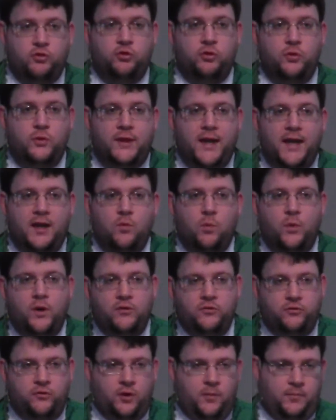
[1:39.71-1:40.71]
So you gain
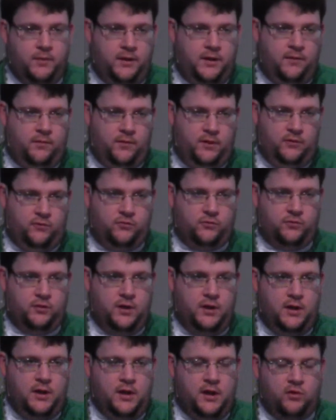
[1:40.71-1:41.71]
wisdom in this.
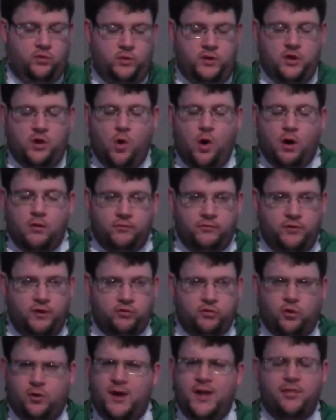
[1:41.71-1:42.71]
Because when you go out
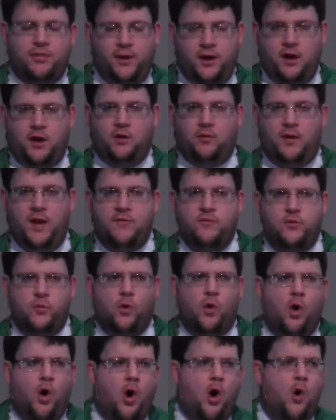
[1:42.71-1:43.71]
fishing or anything in our life,
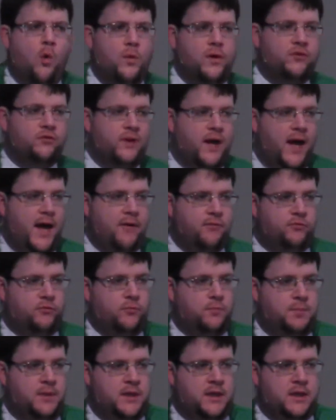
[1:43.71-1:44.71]
you always have
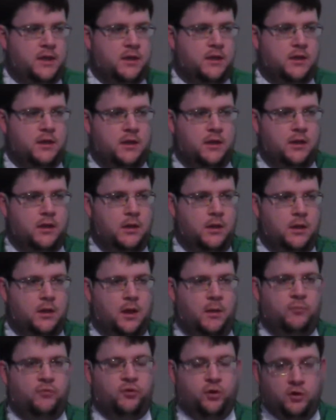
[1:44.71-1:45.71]
to be
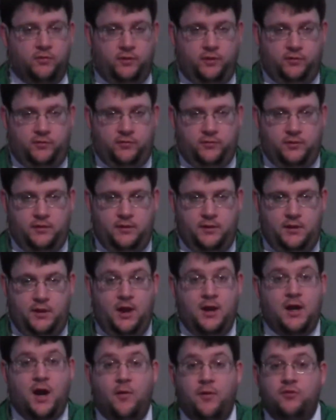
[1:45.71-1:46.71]
observant.
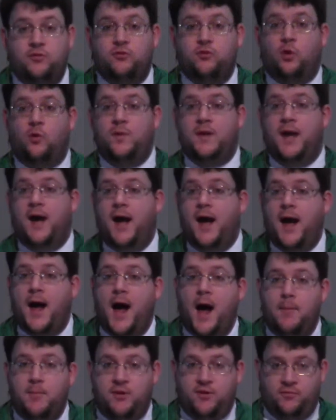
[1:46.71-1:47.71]
Now, this is only a
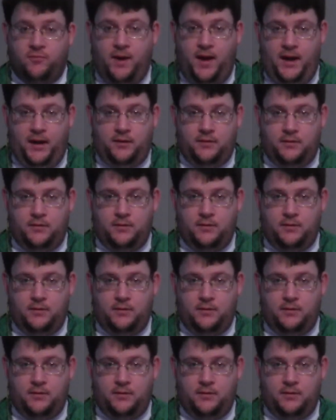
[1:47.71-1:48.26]
hobby of mine.